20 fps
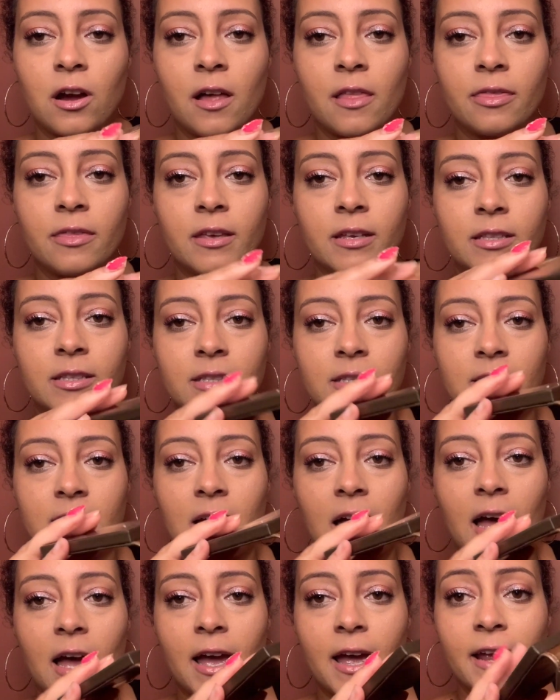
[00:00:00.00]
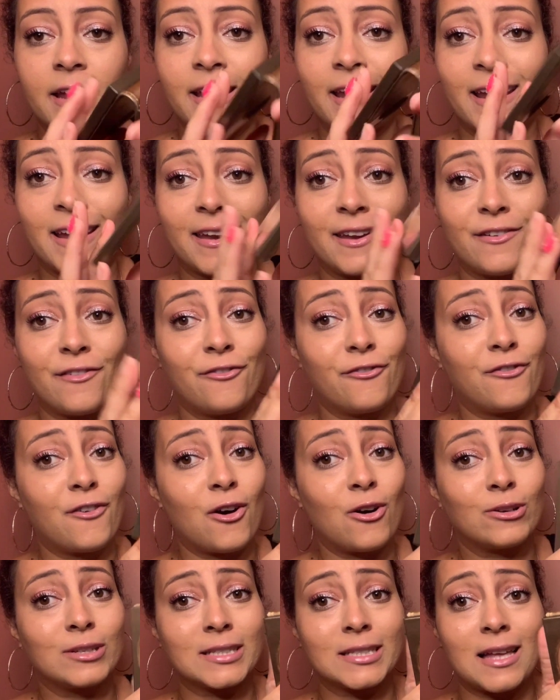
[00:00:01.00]
on this side and it
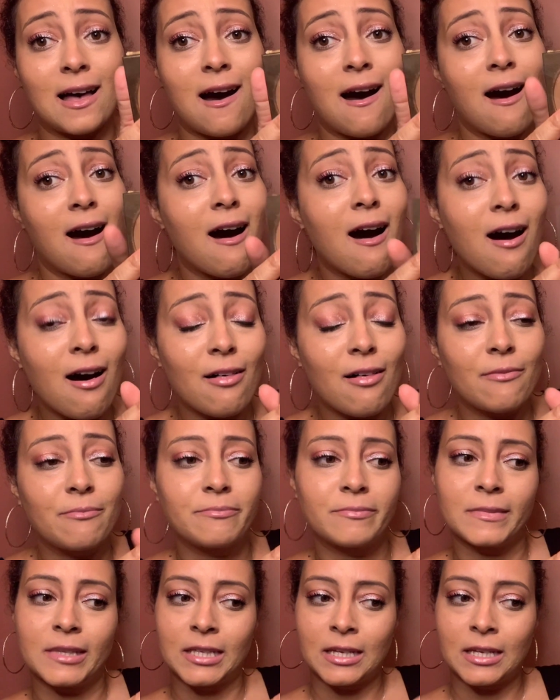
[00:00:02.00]
folds all,